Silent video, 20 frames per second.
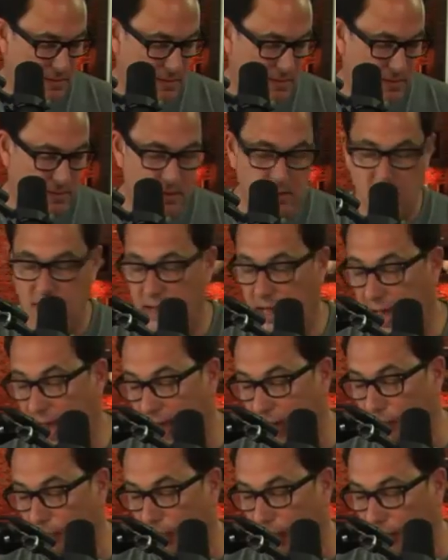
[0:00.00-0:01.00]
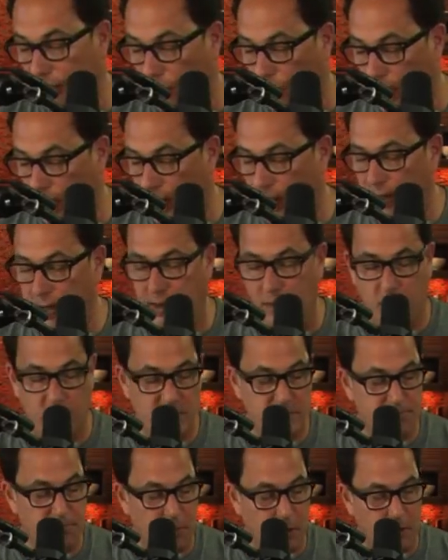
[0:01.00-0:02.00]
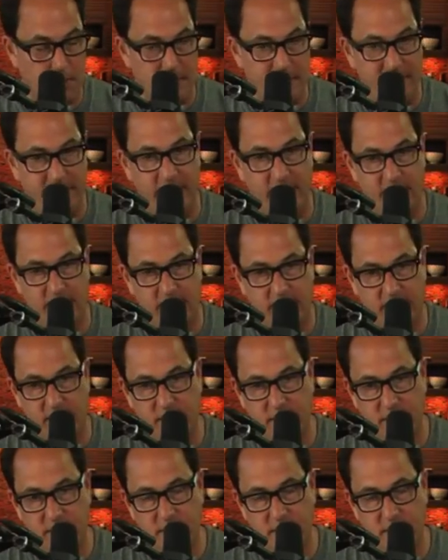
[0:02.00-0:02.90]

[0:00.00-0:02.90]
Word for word: I don't get it. And by the way, it was mom invented.